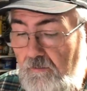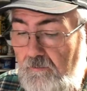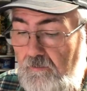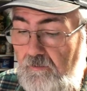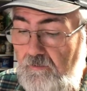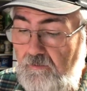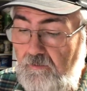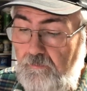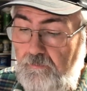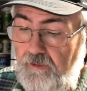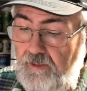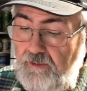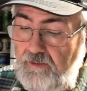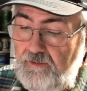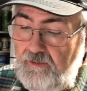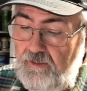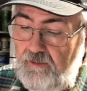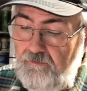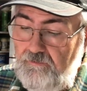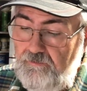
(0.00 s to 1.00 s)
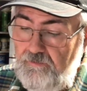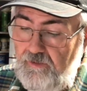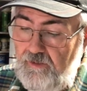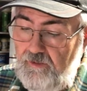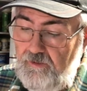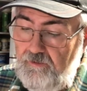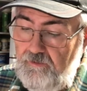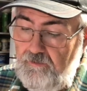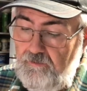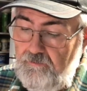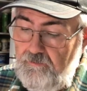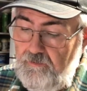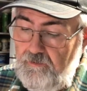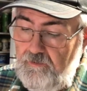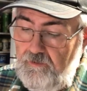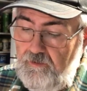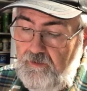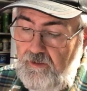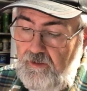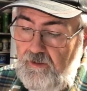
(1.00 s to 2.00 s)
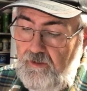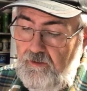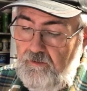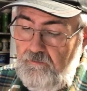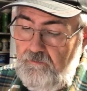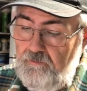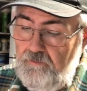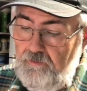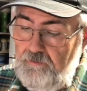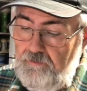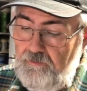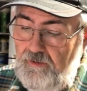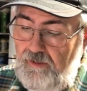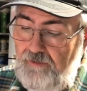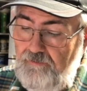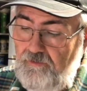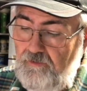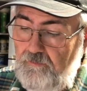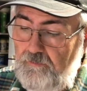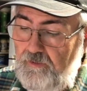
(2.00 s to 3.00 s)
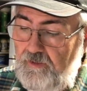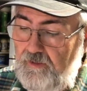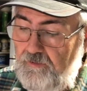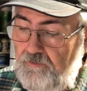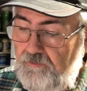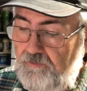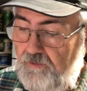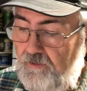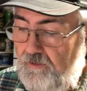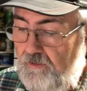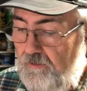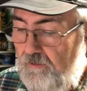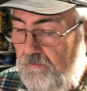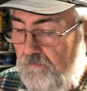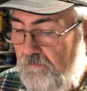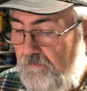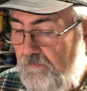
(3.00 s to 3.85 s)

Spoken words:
What if the base got fat? What the driving bands are.